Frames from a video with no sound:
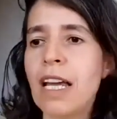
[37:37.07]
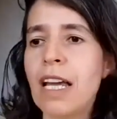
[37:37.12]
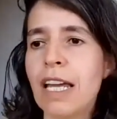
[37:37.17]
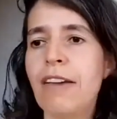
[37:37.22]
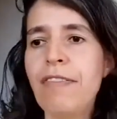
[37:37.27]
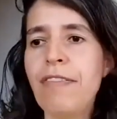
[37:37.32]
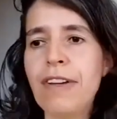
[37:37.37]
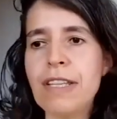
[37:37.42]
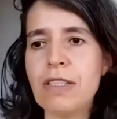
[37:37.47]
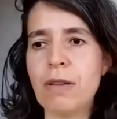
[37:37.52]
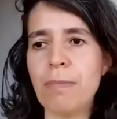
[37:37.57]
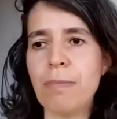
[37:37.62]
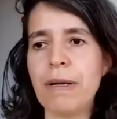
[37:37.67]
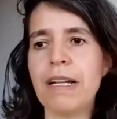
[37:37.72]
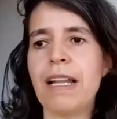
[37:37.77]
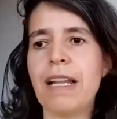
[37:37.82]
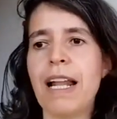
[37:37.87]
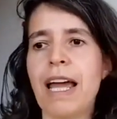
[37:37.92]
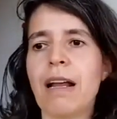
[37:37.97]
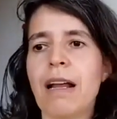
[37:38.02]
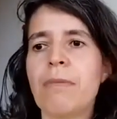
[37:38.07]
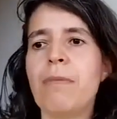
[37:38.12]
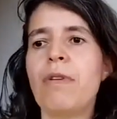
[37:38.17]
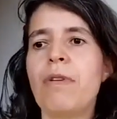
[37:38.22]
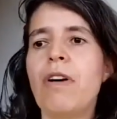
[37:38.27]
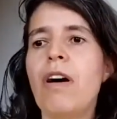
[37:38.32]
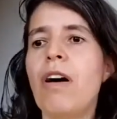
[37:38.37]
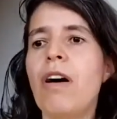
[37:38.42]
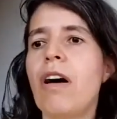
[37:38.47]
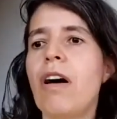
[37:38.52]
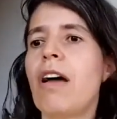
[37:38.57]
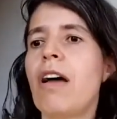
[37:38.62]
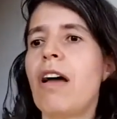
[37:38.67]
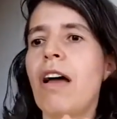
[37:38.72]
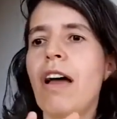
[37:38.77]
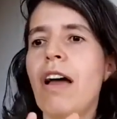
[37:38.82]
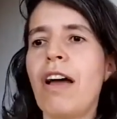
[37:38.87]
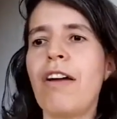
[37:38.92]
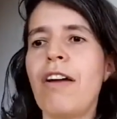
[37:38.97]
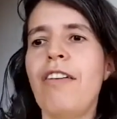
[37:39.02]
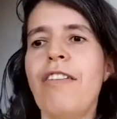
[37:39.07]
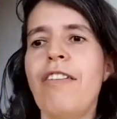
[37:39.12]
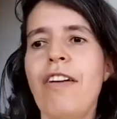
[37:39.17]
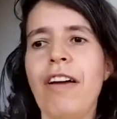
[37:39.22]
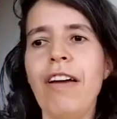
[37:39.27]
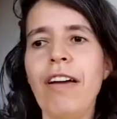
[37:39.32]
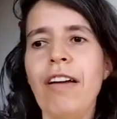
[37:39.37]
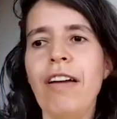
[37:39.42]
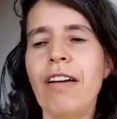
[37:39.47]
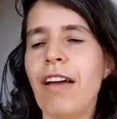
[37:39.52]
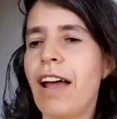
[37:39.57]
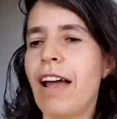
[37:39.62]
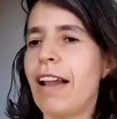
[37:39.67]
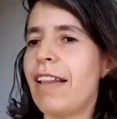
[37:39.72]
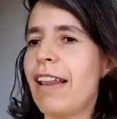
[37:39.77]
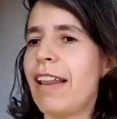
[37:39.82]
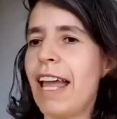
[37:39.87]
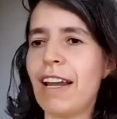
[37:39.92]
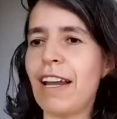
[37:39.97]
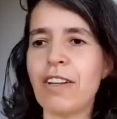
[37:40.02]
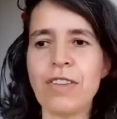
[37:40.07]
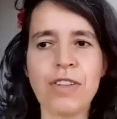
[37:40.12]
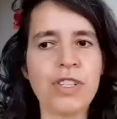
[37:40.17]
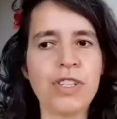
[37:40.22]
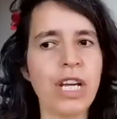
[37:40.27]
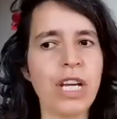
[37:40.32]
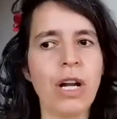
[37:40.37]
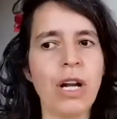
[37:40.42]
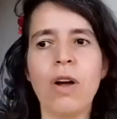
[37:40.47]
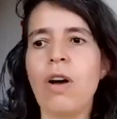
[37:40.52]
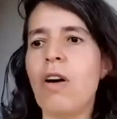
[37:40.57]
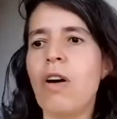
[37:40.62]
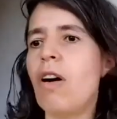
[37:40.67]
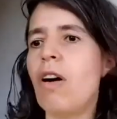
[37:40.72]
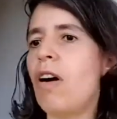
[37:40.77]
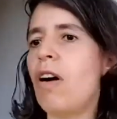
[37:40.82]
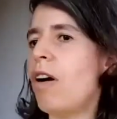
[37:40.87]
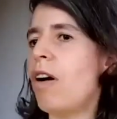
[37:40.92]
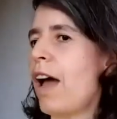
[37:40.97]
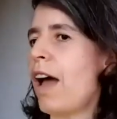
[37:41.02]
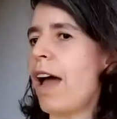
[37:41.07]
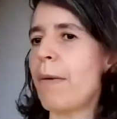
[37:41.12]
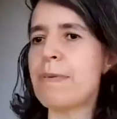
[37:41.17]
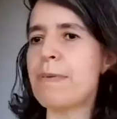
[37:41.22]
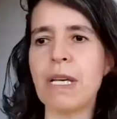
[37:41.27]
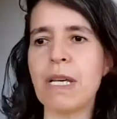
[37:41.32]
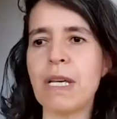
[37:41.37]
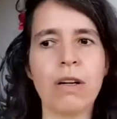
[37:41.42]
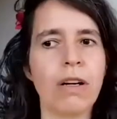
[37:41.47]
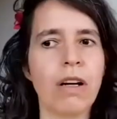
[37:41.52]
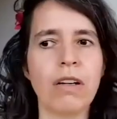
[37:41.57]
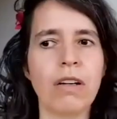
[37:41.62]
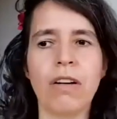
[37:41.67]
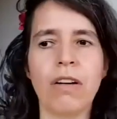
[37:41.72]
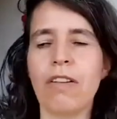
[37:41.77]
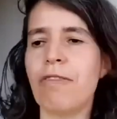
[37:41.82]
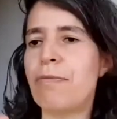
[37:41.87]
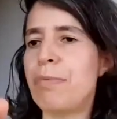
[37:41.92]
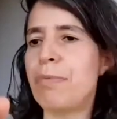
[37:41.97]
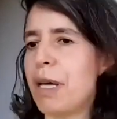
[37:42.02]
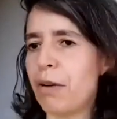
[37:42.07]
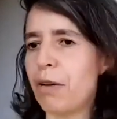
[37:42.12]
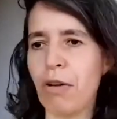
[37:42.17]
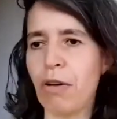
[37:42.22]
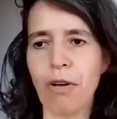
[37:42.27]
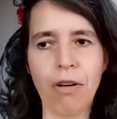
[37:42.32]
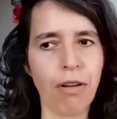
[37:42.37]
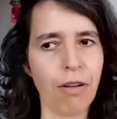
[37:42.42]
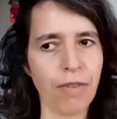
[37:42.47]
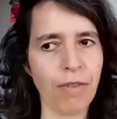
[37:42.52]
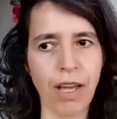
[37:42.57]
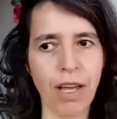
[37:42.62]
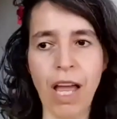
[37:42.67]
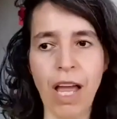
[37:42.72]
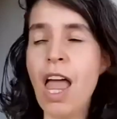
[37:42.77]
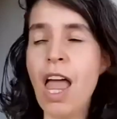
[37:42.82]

If it's a bit like more under, and like cello or harpsichord or piano, or